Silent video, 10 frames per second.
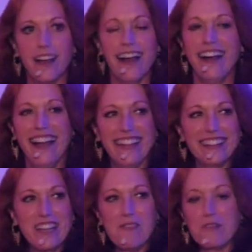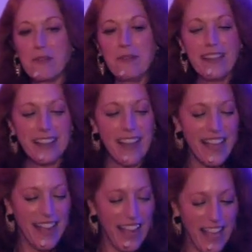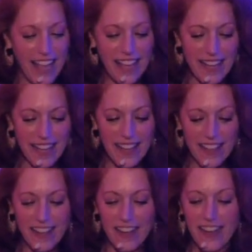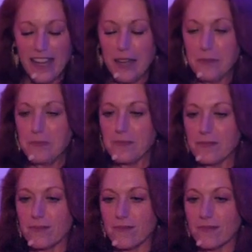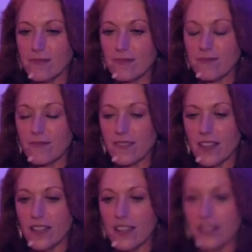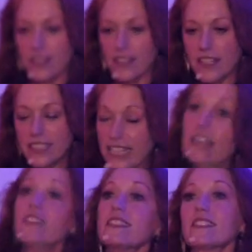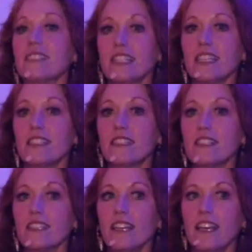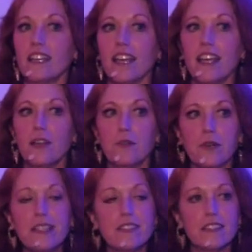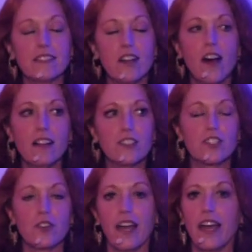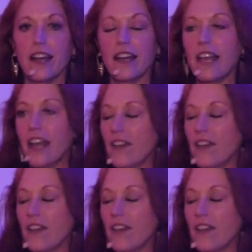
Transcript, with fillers: I come from being a, um, a dental assistant and a recent college grad and